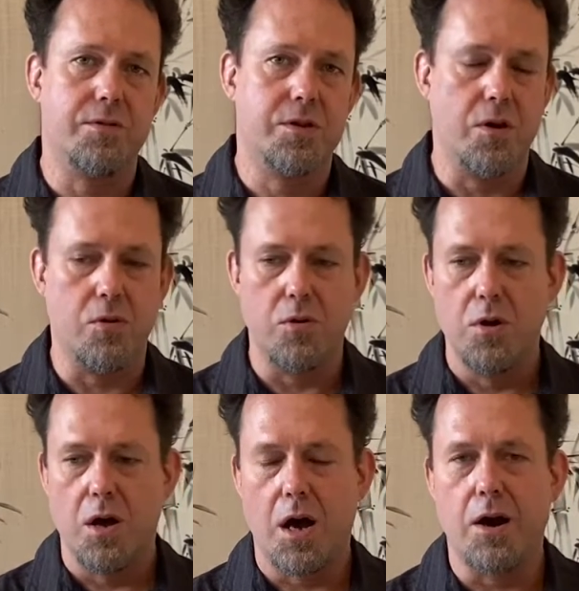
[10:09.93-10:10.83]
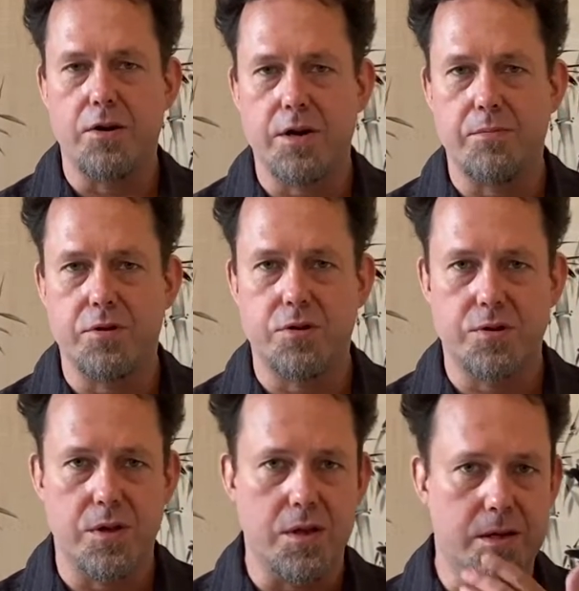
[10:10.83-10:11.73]
So higher temperatures
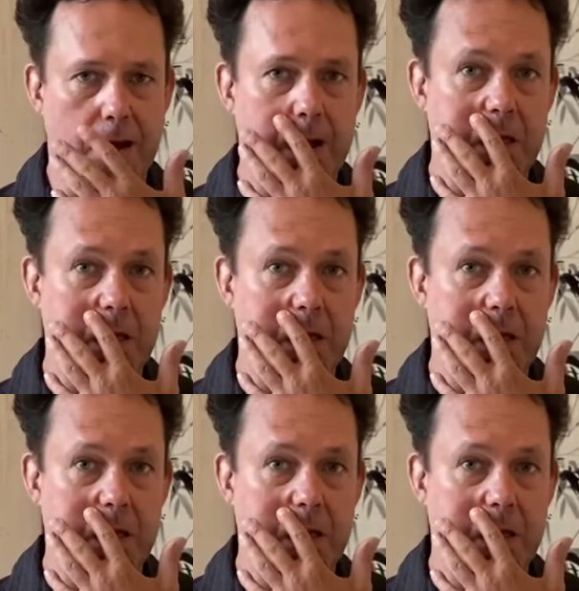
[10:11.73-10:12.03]
in the day,